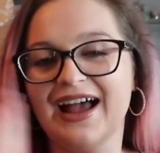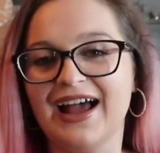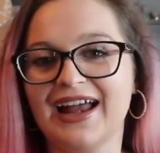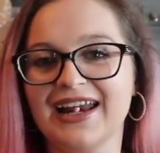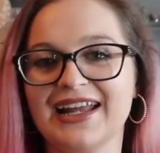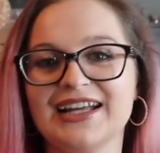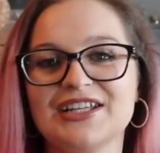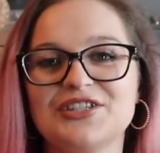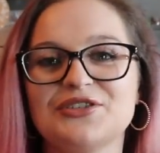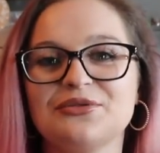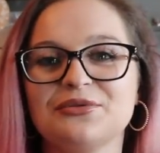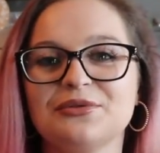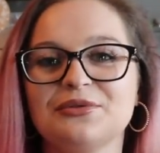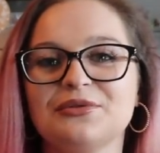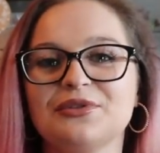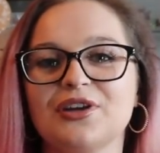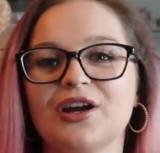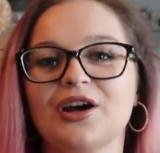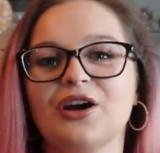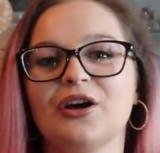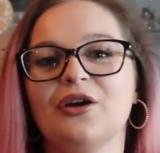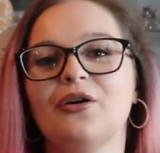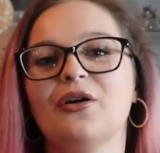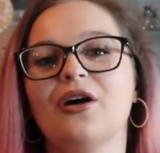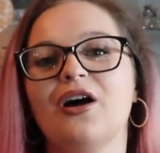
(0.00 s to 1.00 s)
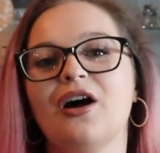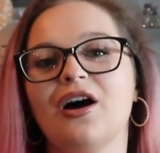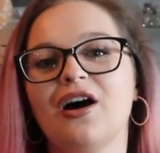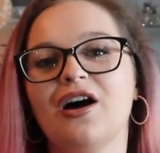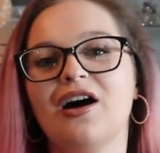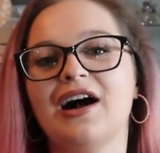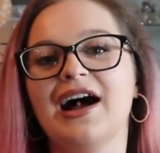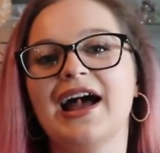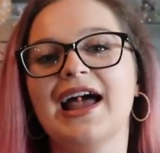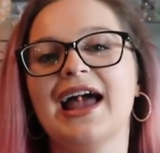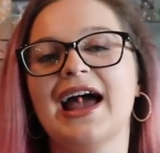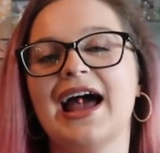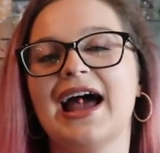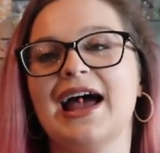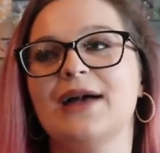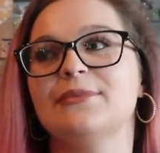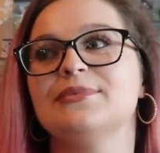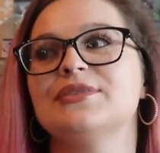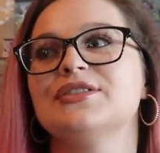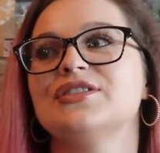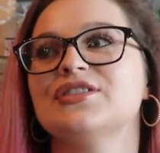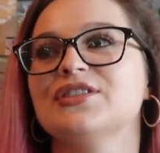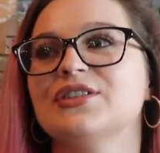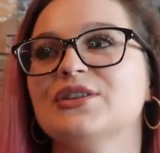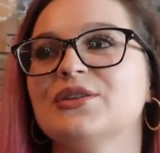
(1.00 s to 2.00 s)
And as you all know, I
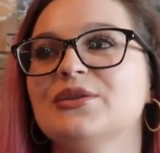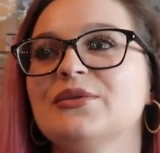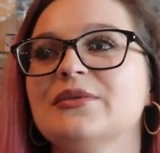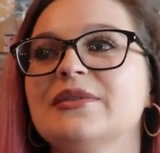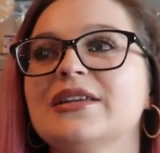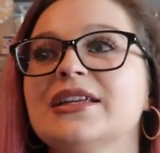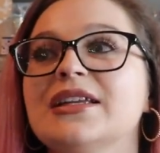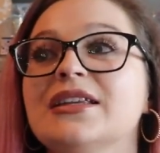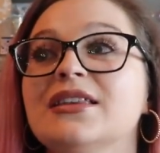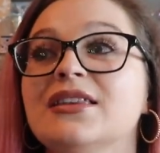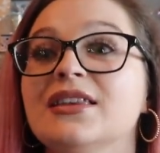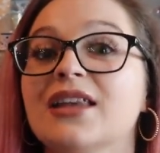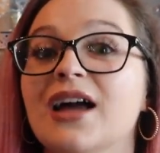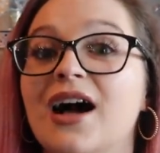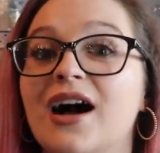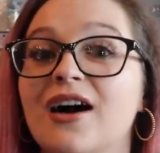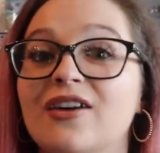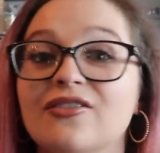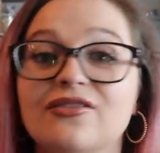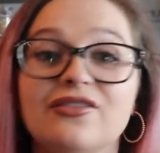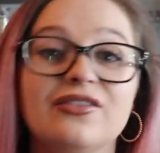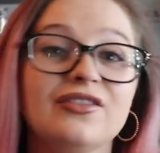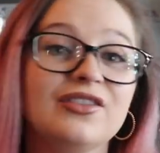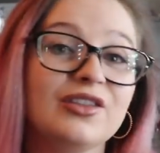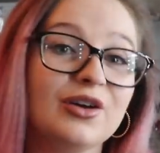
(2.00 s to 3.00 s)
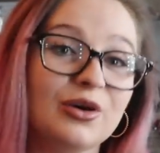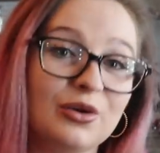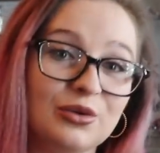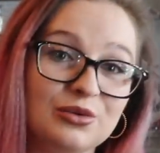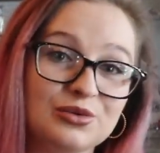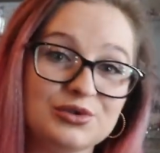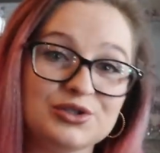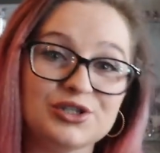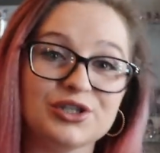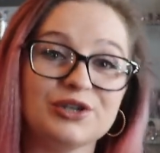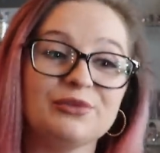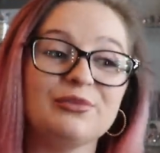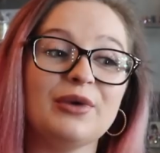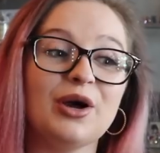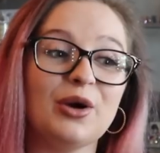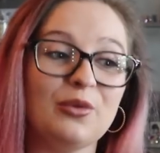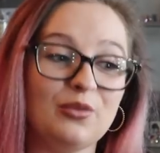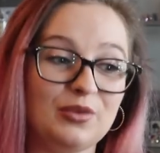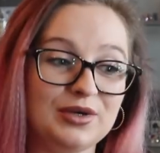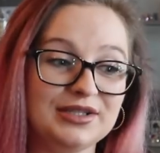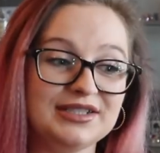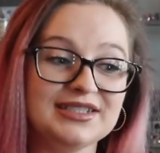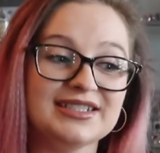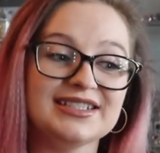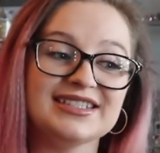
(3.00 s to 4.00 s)
absolutely love the autumn and
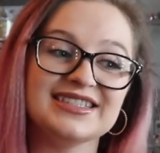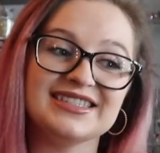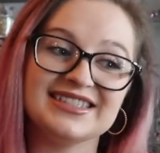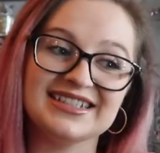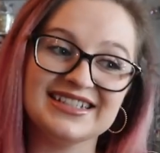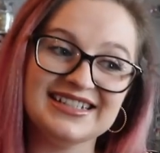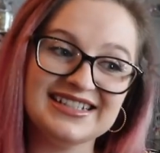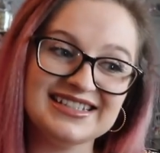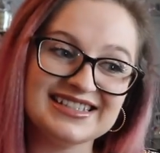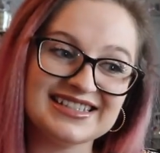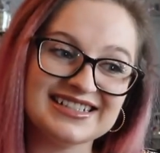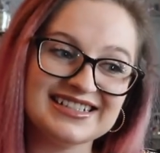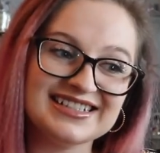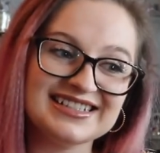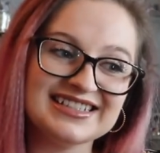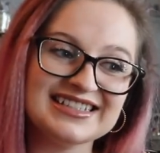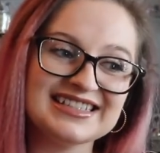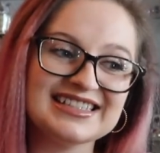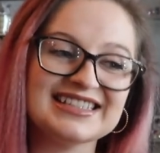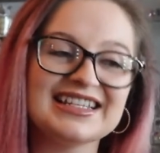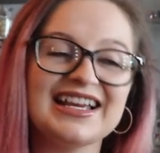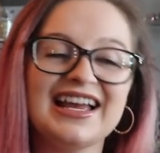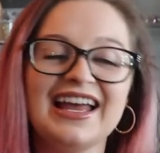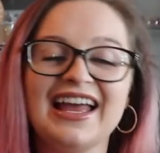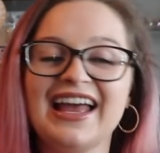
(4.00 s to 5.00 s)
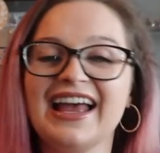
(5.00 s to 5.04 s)
winter seasons.